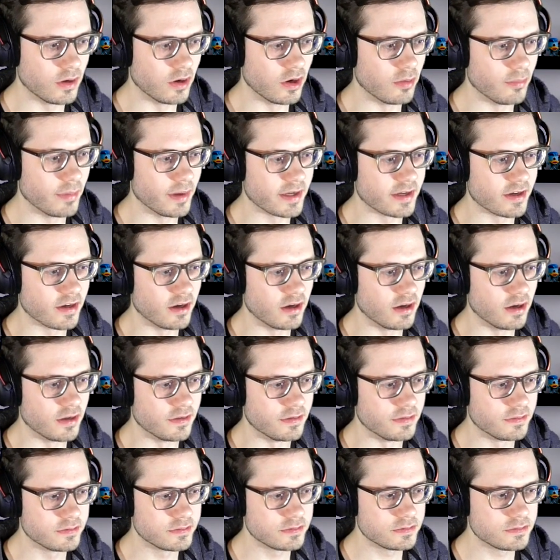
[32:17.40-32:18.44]
Oh my
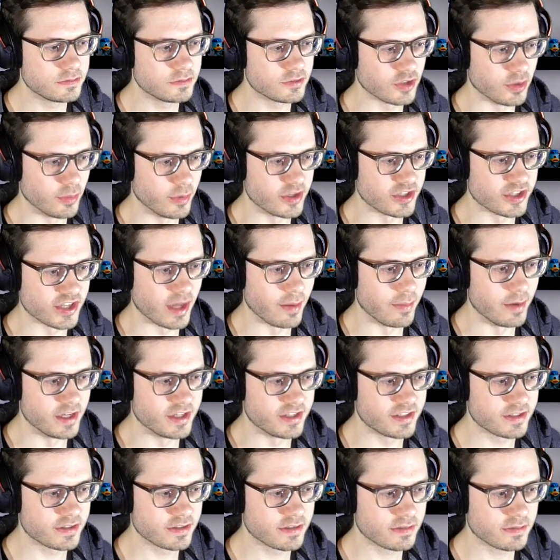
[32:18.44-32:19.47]
god. So much
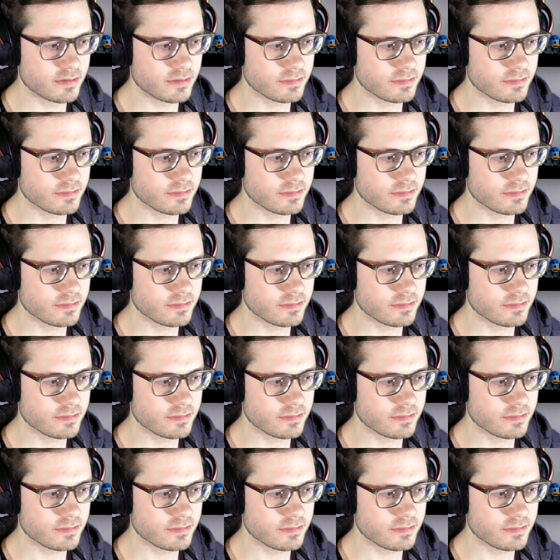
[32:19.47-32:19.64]
damage.